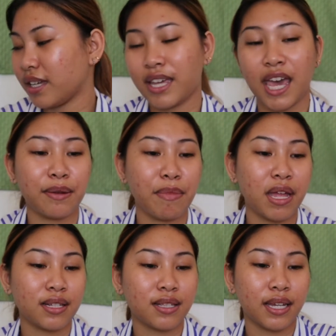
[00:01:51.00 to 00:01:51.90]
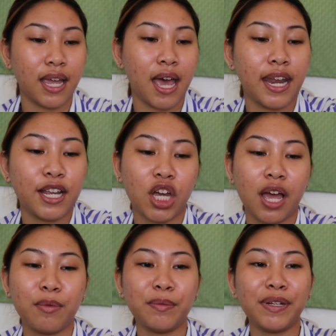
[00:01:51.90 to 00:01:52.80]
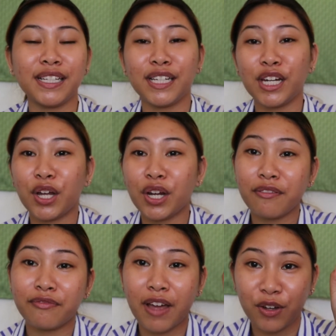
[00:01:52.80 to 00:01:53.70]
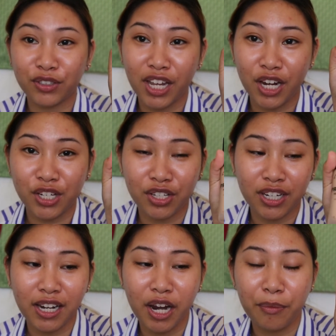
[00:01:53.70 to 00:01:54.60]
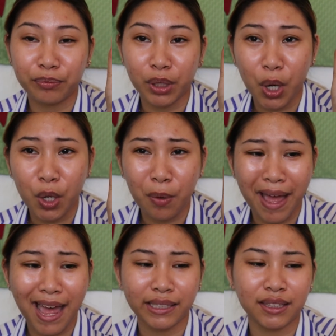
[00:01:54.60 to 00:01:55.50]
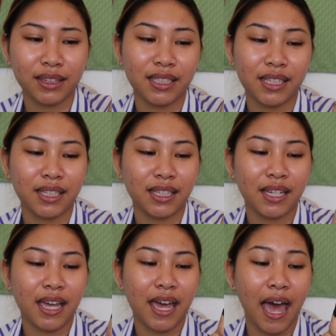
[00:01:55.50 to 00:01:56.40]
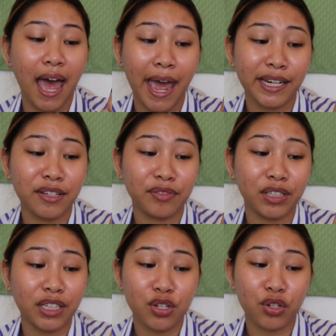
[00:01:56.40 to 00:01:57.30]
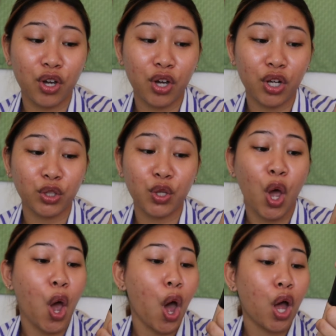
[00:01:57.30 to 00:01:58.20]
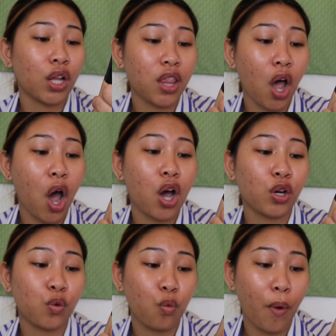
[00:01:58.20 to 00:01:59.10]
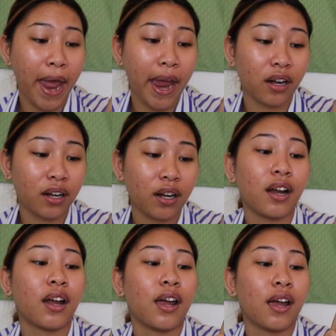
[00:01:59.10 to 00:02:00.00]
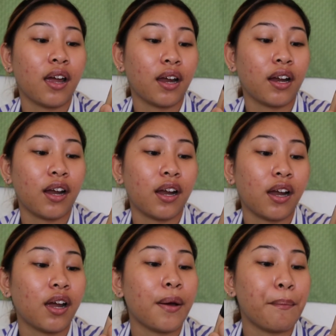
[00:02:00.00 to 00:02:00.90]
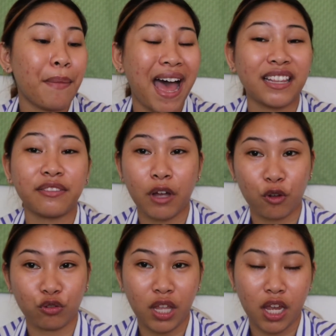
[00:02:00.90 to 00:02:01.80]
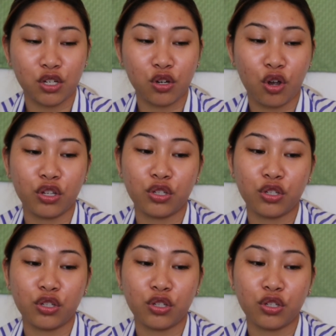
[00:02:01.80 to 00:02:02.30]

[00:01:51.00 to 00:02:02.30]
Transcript: Carry bells na yan. At saka, bumili din ako ng foundation nila na Pro Matte. High definition, long wear, matte foundation.